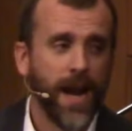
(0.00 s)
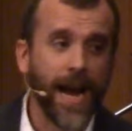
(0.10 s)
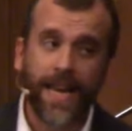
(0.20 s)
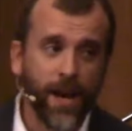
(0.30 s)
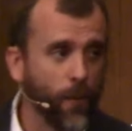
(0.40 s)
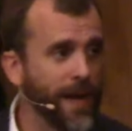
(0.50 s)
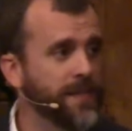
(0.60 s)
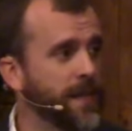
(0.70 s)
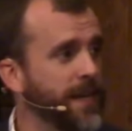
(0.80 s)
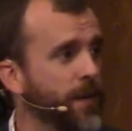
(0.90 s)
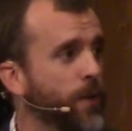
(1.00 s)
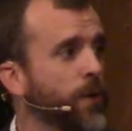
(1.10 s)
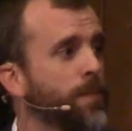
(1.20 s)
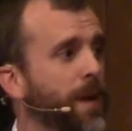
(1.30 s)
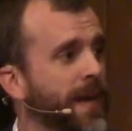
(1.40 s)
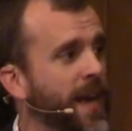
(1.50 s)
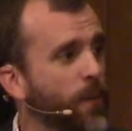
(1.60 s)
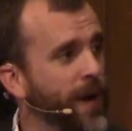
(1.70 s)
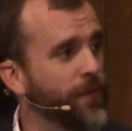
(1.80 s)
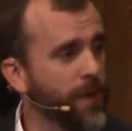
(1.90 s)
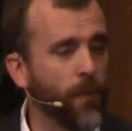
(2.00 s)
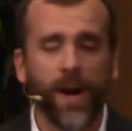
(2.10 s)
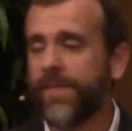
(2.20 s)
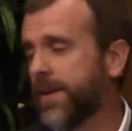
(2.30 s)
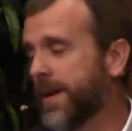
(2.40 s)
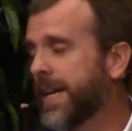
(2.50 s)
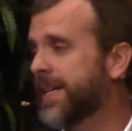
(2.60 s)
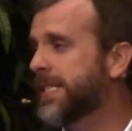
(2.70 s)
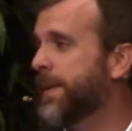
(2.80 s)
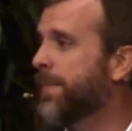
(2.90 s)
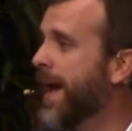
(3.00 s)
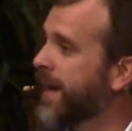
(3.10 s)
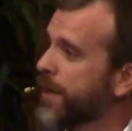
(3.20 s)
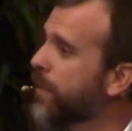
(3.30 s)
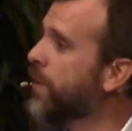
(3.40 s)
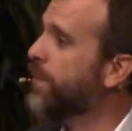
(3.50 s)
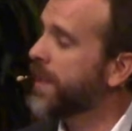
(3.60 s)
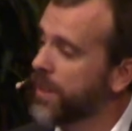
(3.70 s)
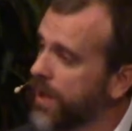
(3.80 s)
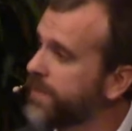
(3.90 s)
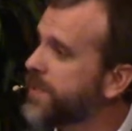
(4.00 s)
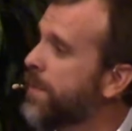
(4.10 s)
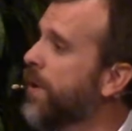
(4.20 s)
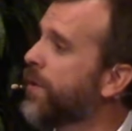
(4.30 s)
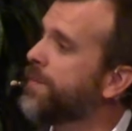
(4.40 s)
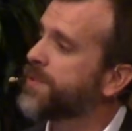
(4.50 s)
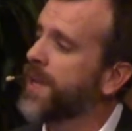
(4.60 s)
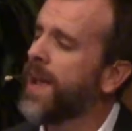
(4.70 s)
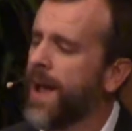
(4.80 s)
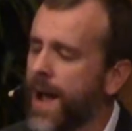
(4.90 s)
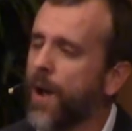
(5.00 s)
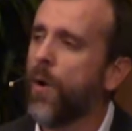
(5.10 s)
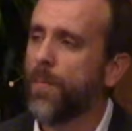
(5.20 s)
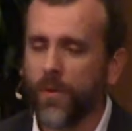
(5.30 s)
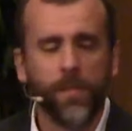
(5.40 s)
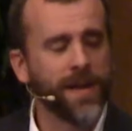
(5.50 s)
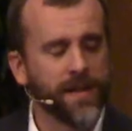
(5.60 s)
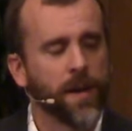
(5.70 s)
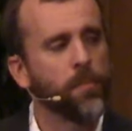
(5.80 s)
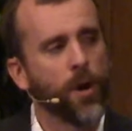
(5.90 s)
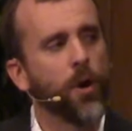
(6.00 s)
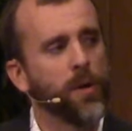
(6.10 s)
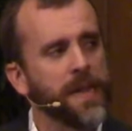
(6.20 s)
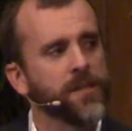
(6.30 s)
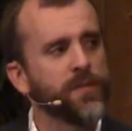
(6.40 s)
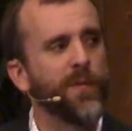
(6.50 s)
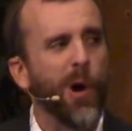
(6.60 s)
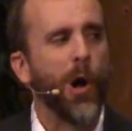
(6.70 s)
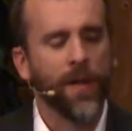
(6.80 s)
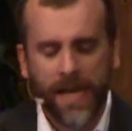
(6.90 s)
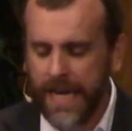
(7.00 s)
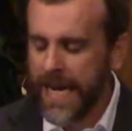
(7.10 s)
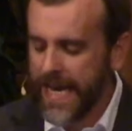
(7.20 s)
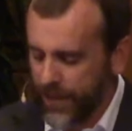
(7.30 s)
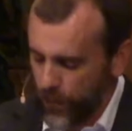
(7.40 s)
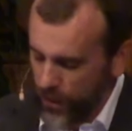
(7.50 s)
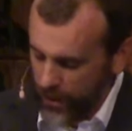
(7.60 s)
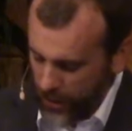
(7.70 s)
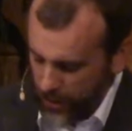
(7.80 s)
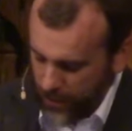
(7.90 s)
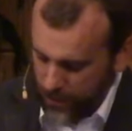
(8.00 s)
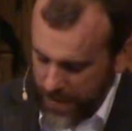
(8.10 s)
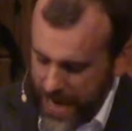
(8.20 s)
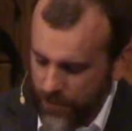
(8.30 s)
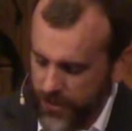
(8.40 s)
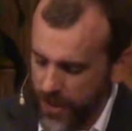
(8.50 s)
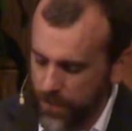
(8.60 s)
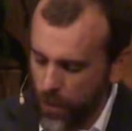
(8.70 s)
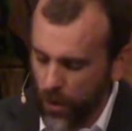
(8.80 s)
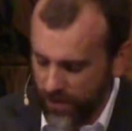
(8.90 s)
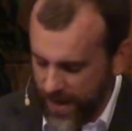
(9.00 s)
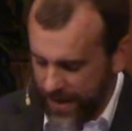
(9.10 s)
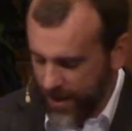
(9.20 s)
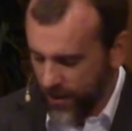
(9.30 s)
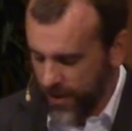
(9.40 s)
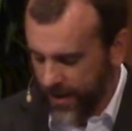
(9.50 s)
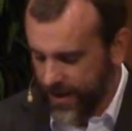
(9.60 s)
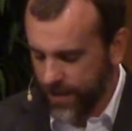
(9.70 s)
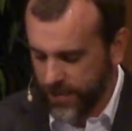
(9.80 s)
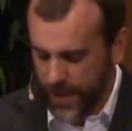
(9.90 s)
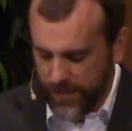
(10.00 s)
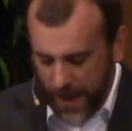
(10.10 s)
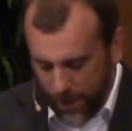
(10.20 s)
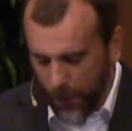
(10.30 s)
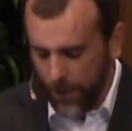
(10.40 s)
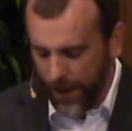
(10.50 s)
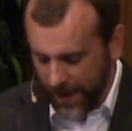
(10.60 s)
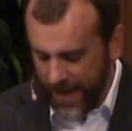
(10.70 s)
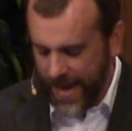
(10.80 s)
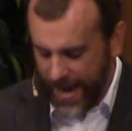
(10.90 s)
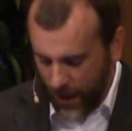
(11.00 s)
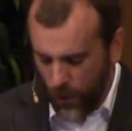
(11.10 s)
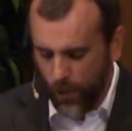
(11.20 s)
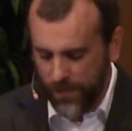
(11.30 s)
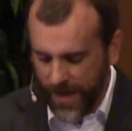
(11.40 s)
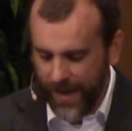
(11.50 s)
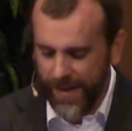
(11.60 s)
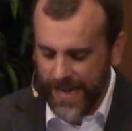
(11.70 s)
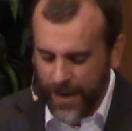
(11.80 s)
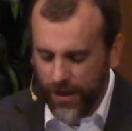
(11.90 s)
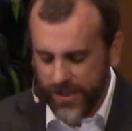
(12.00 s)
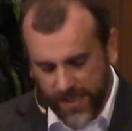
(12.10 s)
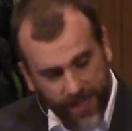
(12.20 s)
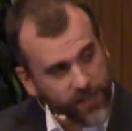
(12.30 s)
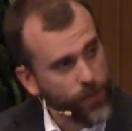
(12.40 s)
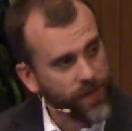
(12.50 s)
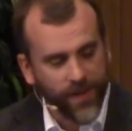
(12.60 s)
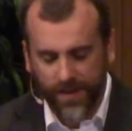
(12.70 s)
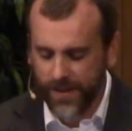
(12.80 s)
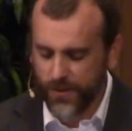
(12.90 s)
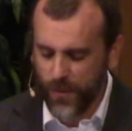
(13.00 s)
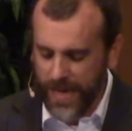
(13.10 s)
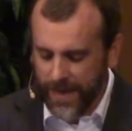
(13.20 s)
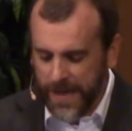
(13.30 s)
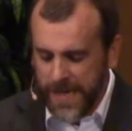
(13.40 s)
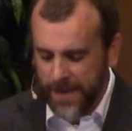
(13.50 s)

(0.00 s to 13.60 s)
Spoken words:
I can't wait to lead a group. I can't wait for my wife and our kids to be back in a group. We love small groups. I hope you'll make that a priority this fall. We'll be announcing more of that here come September, but I hope that sticks with you this week.